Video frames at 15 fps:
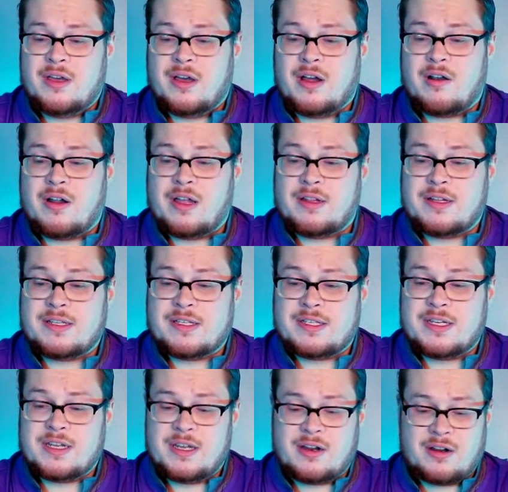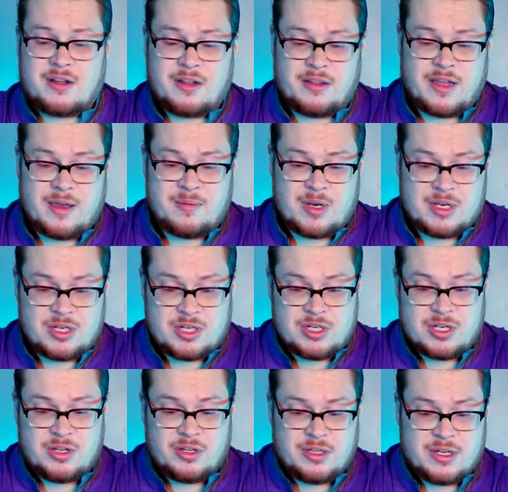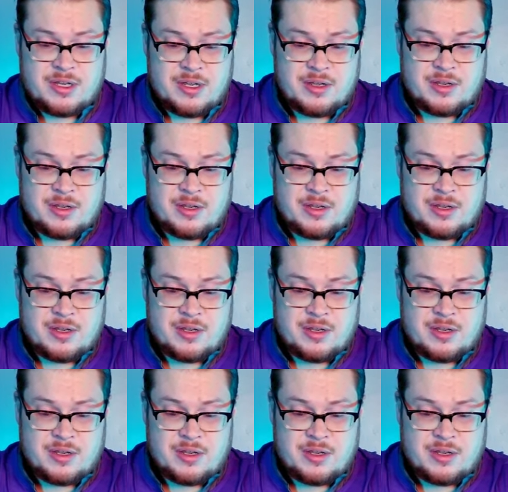All right, let's see here. Calamity Shield.